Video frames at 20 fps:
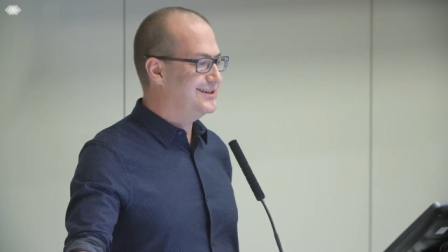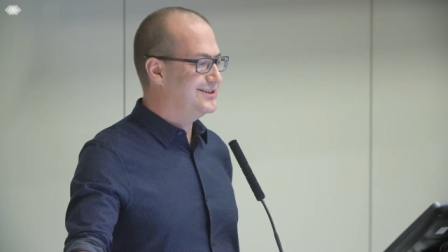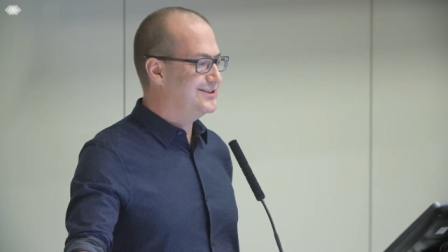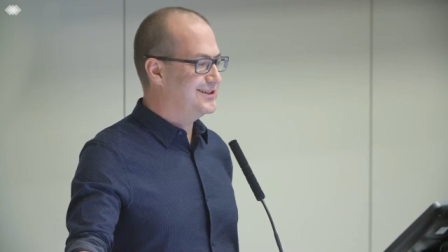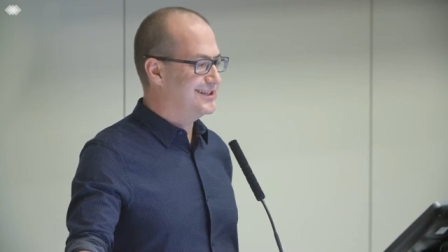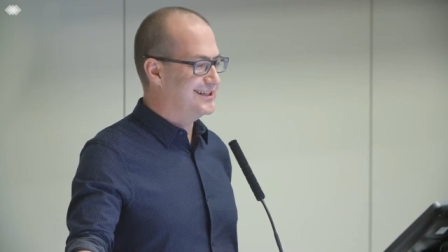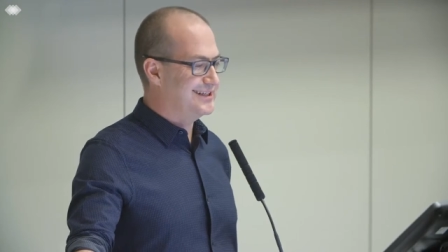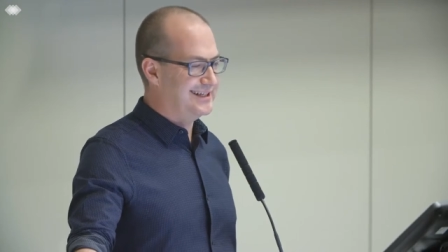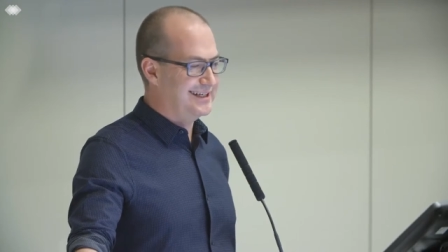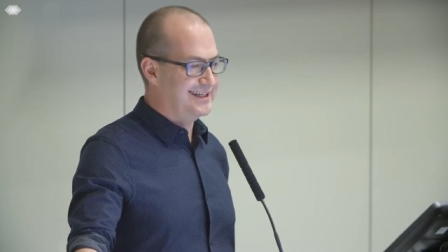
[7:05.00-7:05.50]

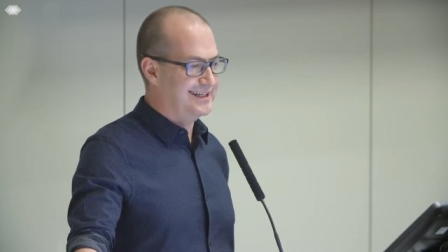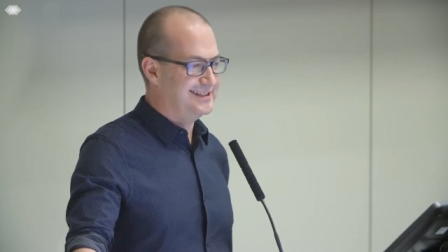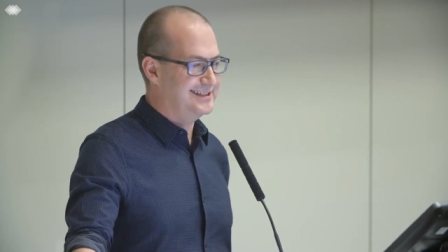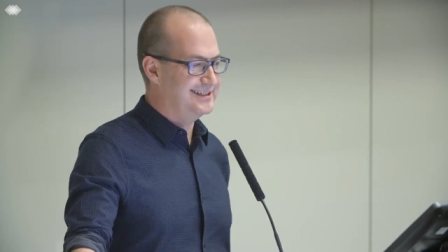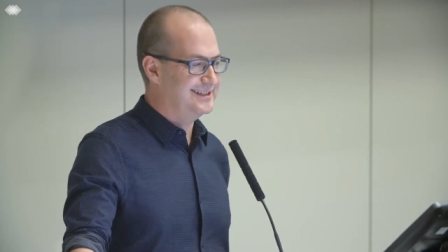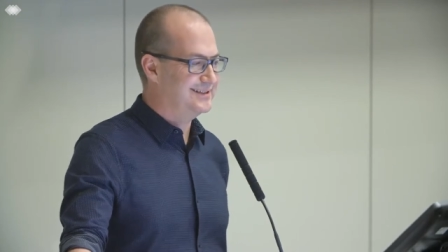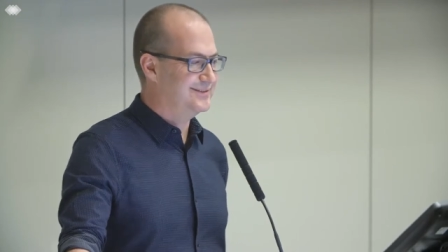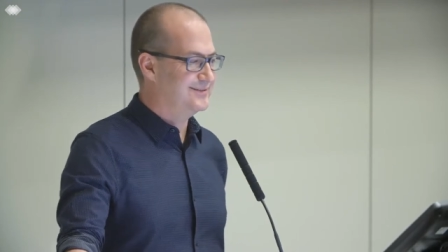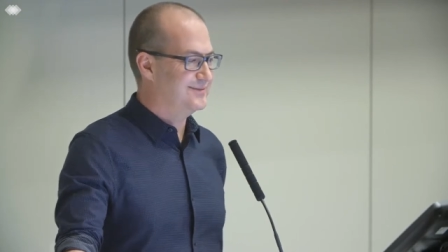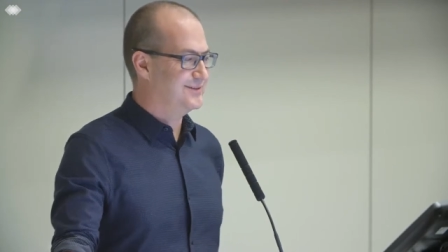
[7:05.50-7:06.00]
yoga
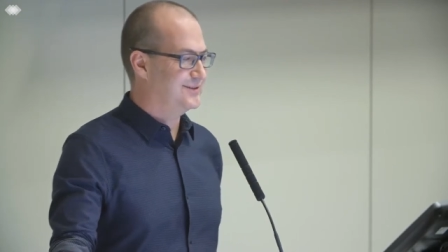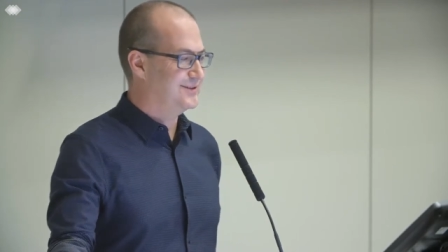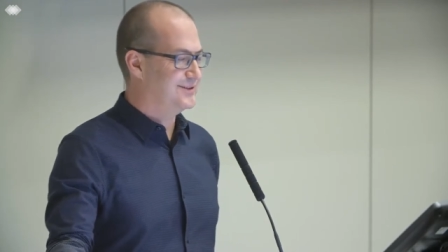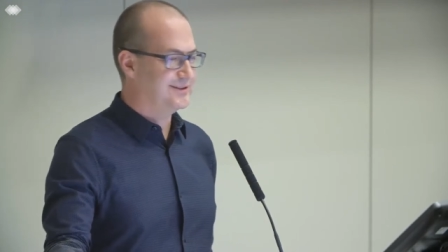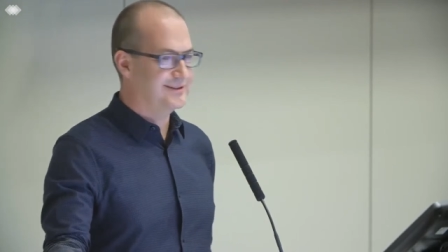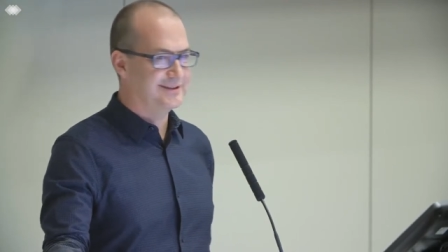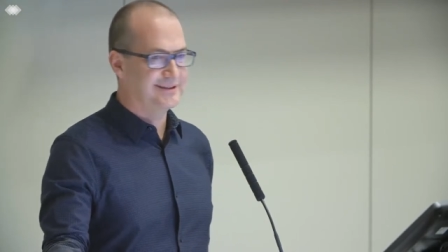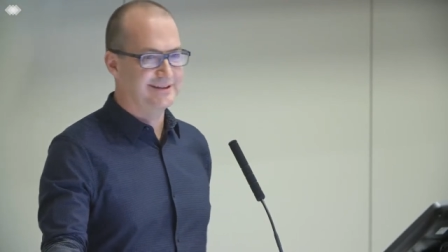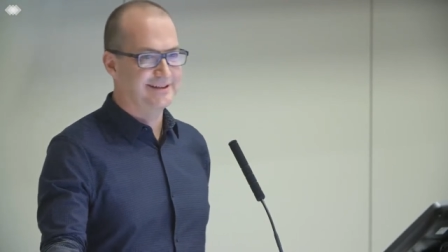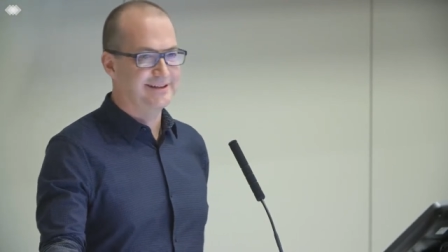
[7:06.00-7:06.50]
classes
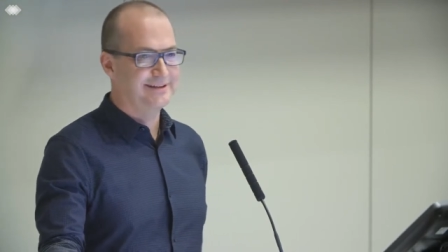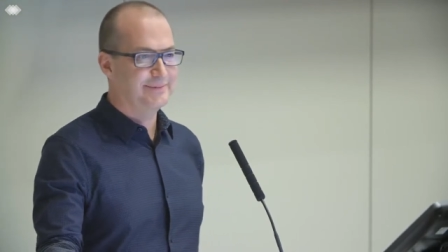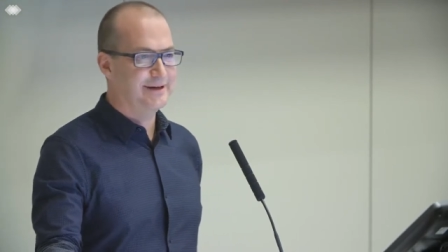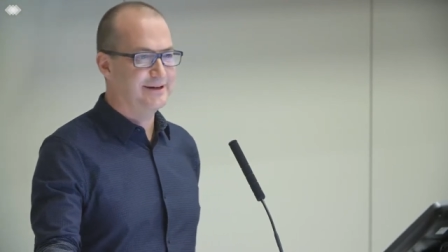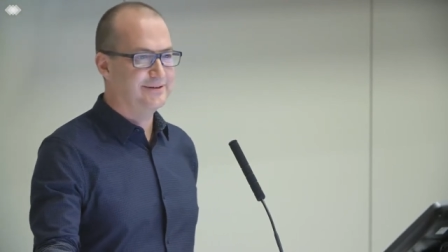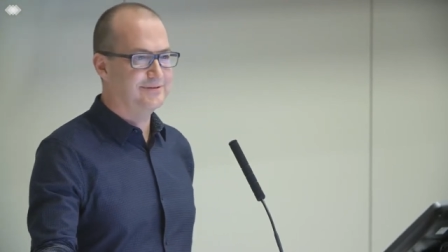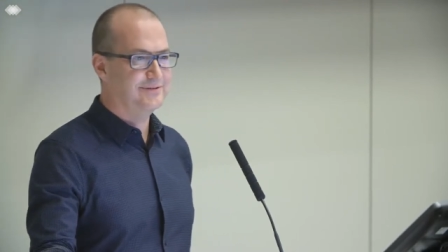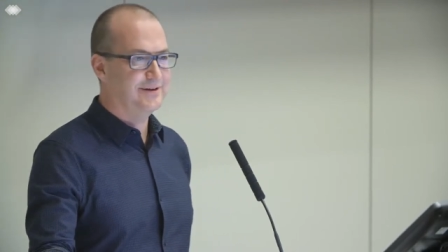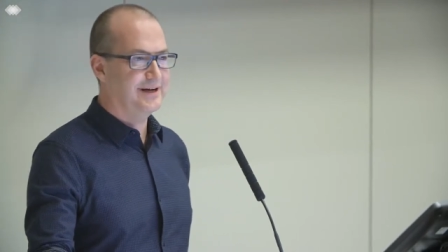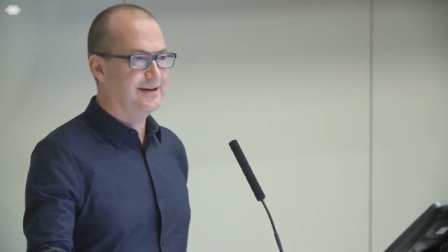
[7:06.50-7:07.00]
for
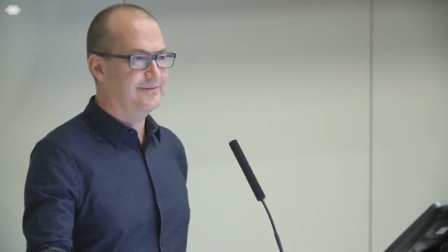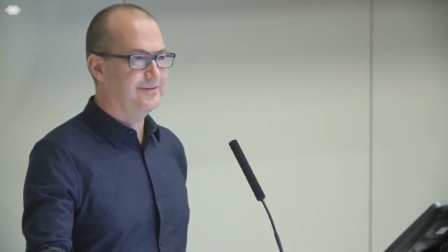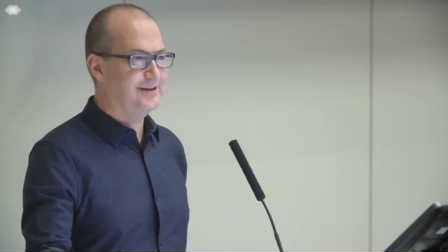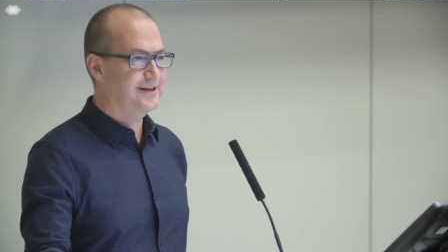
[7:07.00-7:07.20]
about five